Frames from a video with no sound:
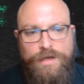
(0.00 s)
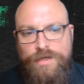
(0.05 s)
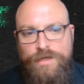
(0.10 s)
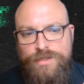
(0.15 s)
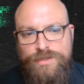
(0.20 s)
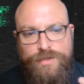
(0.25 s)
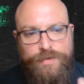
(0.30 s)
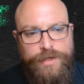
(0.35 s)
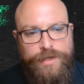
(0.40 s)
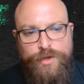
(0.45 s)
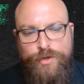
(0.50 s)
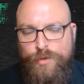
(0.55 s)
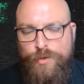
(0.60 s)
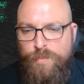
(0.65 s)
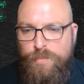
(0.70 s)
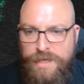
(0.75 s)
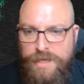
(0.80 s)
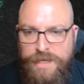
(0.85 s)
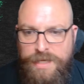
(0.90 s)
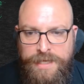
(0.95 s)
So it
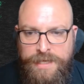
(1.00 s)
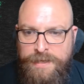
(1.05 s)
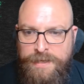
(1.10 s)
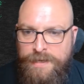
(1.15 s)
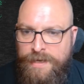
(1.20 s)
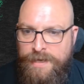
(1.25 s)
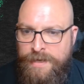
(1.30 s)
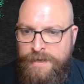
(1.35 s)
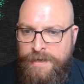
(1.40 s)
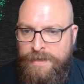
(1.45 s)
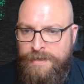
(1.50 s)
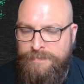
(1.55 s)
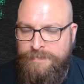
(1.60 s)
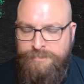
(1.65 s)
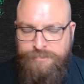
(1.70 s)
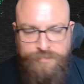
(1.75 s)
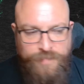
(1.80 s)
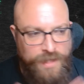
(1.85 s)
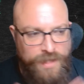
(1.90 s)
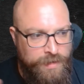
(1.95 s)
could be,
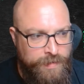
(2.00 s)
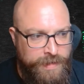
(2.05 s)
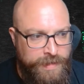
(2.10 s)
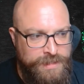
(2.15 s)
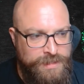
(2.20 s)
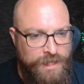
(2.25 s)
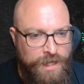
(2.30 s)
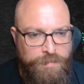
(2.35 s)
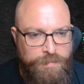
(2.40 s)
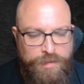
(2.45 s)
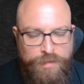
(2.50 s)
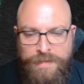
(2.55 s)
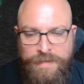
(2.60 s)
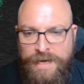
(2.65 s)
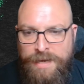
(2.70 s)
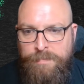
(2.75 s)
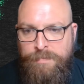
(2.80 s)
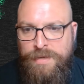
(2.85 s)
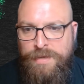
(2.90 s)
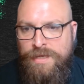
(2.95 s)
an example
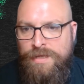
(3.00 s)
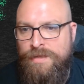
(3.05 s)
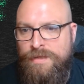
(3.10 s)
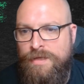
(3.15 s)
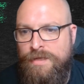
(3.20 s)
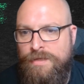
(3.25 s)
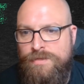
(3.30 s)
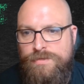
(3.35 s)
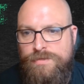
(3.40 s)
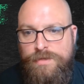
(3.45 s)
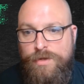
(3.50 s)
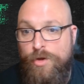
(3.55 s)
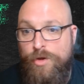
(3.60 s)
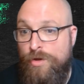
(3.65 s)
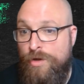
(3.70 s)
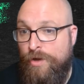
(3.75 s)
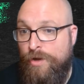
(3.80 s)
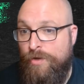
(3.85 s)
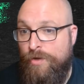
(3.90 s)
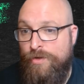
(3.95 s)
might be that
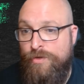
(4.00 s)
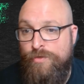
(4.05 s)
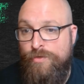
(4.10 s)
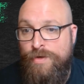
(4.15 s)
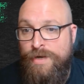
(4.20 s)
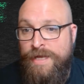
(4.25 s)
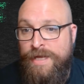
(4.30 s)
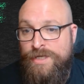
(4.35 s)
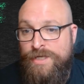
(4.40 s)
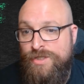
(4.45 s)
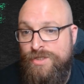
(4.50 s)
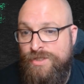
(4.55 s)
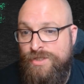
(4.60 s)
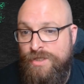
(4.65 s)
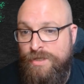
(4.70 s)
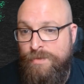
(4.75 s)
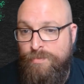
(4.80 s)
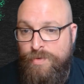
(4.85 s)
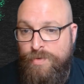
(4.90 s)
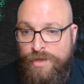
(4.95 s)
early on in your
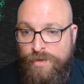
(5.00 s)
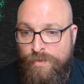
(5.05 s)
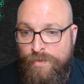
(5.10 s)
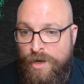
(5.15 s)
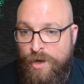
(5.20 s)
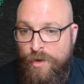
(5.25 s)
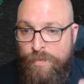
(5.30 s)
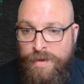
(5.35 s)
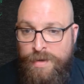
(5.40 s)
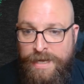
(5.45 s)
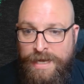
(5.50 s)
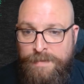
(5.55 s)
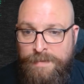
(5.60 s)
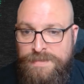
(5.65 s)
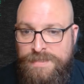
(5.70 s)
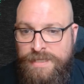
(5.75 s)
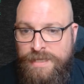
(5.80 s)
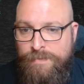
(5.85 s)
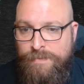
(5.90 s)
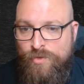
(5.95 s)
relationship, when you were opening
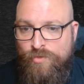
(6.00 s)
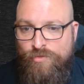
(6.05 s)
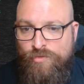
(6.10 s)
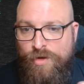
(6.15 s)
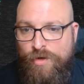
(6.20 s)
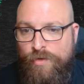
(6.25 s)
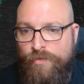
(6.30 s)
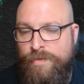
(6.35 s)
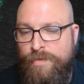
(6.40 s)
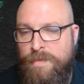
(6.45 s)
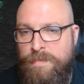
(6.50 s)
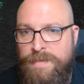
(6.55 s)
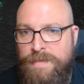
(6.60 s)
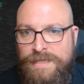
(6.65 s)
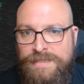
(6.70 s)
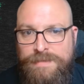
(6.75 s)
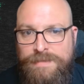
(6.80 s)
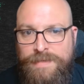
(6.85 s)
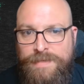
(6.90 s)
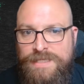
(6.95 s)
up to them, you told them
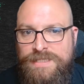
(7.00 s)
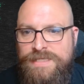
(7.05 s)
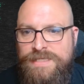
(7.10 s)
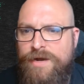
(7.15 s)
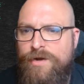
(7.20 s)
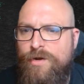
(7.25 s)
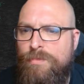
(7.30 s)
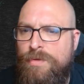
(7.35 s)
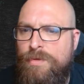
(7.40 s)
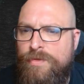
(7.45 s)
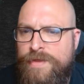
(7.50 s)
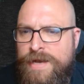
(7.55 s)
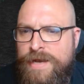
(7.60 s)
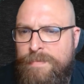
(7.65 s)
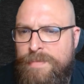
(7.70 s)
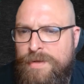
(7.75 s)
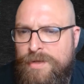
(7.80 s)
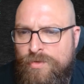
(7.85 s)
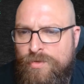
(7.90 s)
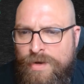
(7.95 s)
about something terrible that
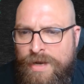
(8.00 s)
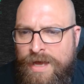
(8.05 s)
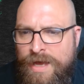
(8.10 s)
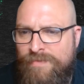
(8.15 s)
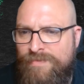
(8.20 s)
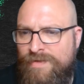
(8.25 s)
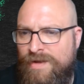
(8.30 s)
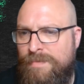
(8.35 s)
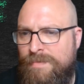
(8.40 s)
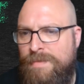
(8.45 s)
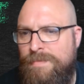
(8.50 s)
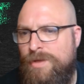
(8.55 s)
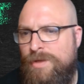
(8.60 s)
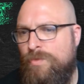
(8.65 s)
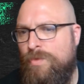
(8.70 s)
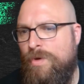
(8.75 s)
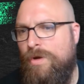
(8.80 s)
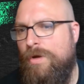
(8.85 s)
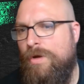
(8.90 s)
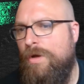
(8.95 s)
happened in your life, like maybe
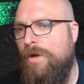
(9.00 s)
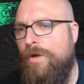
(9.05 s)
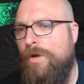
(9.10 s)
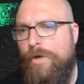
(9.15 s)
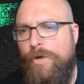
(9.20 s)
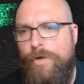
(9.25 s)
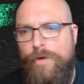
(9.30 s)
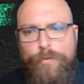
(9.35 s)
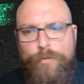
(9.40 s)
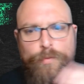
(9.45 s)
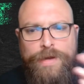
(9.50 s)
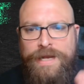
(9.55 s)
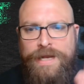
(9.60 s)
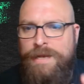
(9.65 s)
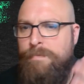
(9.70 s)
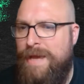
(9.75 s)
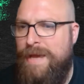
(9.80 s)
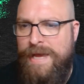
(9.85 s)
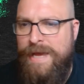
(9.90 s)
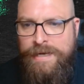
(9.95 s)
you were
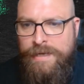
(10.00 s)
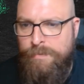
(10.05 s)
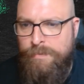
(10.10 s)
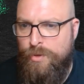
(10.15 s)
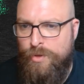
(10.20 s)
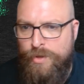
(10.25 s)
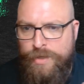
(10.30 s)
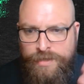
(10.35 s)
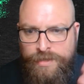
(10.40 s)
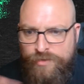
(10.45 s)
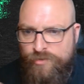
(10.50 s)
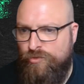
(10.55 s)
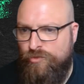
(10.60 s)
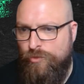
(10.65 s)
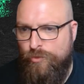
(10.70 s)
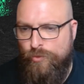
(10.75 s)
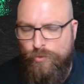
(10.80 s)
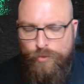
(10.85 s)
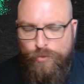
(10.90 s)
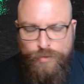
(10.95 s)
really badly bullied at
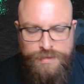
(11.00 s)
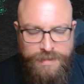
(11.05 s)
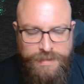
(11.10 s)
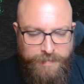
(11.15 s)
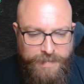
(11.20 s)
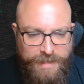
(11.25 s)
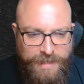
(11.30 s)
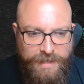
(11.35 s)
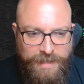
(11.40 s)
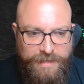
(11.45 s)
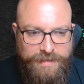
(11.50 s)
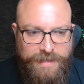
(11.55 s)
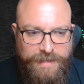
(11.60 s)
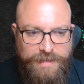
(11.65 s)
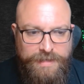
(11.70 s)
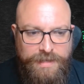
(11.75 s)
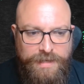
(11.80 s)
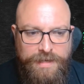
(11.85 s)
school or something like that.